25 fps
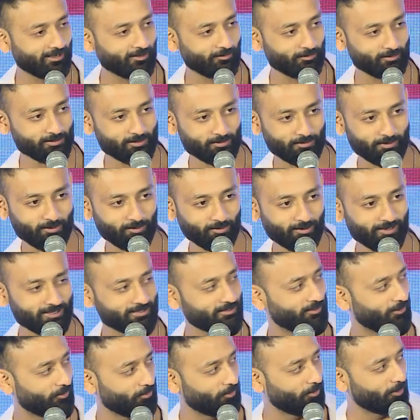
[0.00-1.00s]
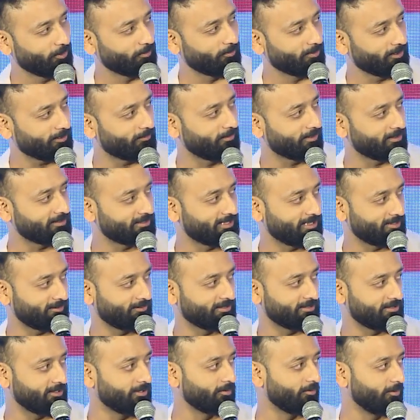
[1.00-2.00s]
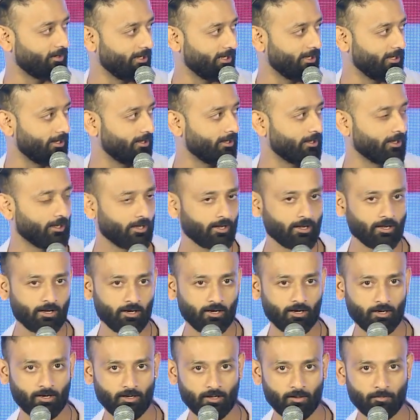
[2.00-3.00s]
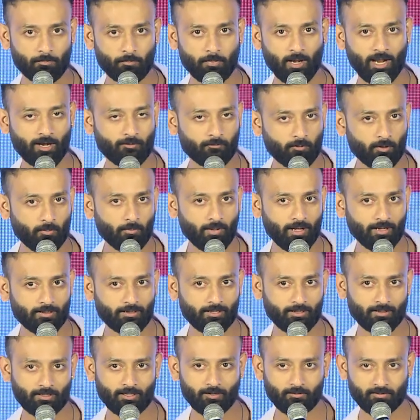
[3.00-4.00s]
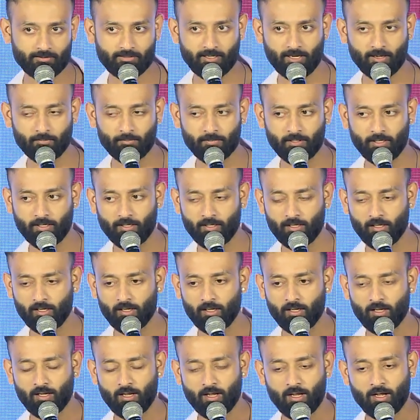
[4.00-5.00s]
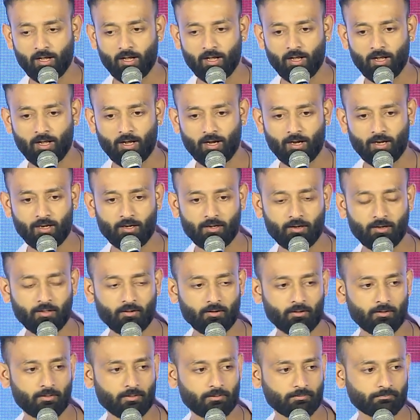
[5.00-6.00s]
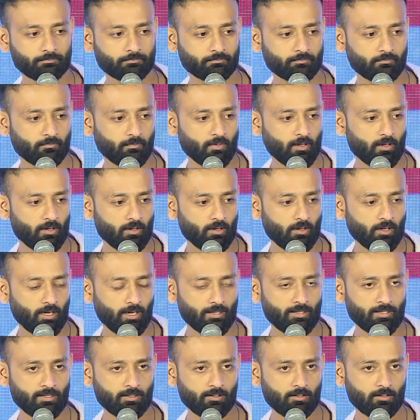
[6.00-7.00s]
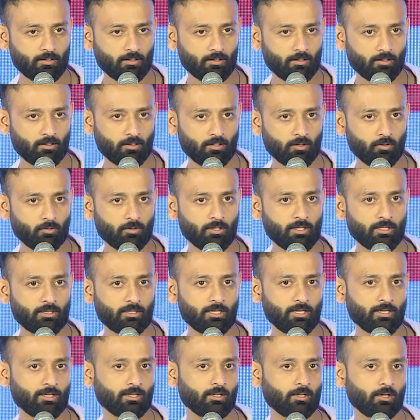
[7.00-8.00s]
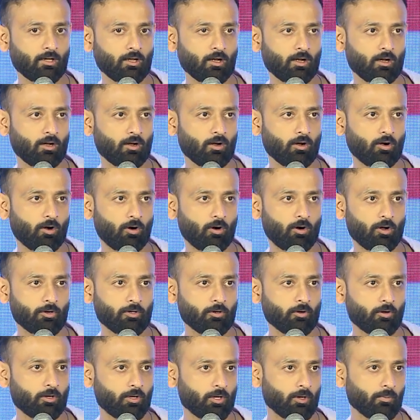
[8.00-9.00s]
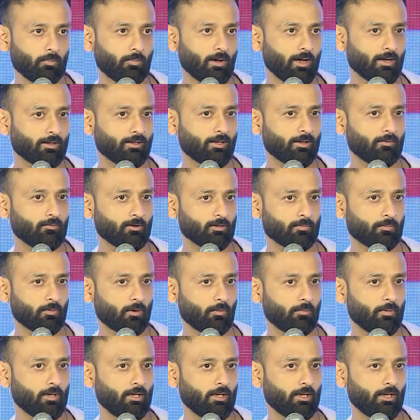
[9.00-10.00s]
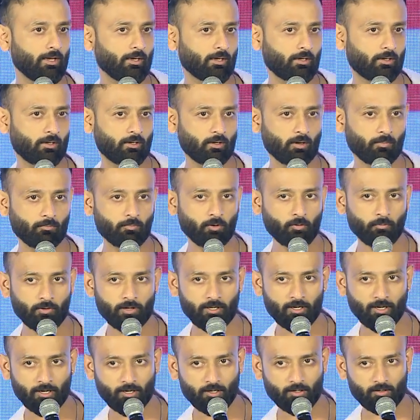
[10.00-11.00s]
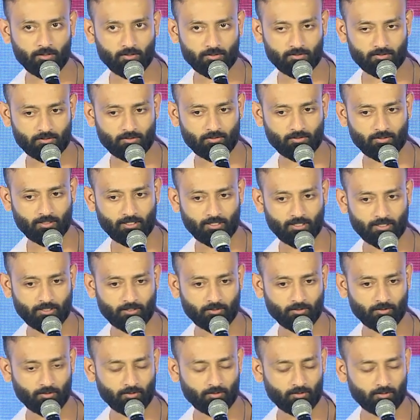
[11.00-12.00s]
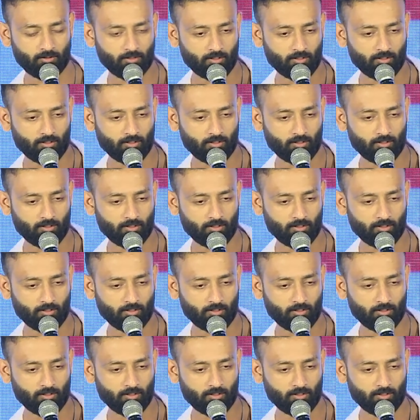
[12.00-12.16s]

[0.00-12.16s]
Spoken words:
we used to be called as YouTubers, because that was the only platform back then that was happening. And I think the only thing on YouTube back then was probably like your movie trailers or like your